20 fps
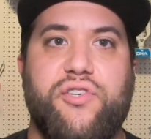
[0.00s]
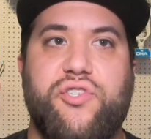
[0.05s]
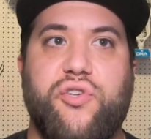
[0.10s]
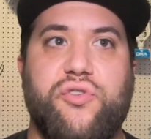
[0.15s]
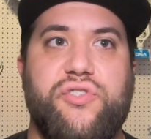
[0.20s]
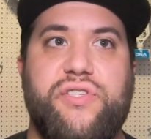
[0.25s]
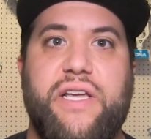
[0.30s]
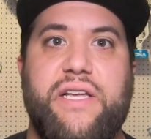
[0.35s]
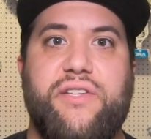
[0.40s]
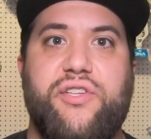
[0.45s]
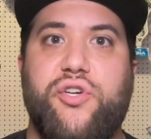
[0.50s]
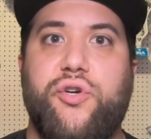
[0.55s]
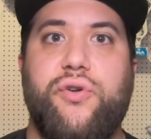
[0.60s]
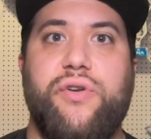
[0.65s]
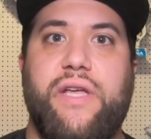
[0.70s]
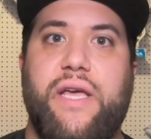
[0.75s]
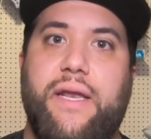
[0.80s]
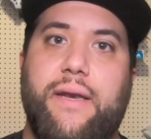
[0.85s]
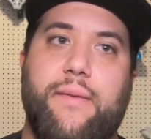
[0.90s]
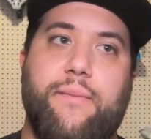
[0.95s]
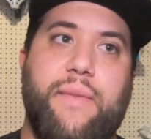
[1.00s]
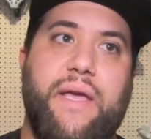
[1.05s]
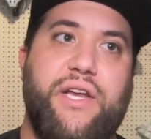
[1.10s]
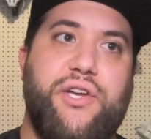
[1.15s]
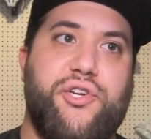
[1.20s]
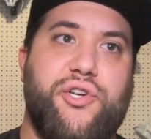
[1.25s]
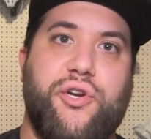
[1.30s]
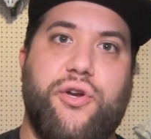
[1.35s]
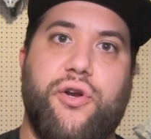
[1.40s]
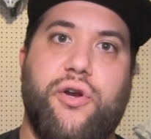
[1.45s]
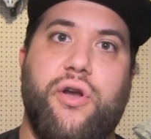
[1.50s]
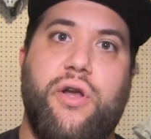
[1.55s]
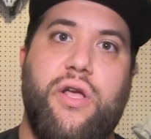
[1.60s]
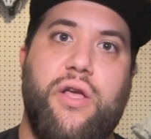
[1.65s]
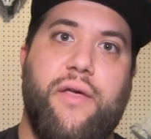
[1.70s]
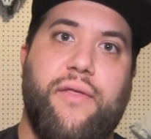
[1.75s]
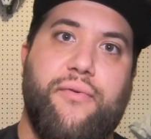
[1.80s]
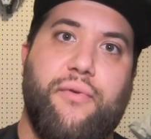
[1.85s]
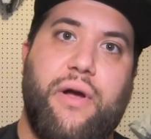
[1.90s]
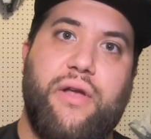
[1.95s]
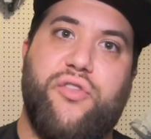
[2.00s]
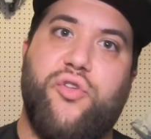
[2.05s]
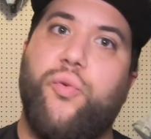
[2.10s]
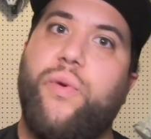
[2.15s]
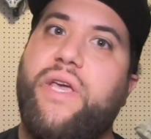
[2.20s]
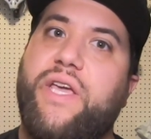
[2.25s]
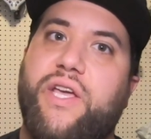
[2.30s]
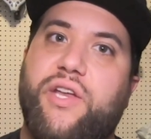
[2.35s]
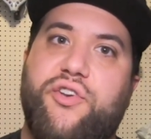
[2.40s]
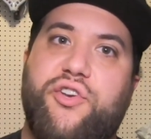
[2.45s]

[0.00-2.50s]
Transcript: So stay tuned and make sure throughout the week you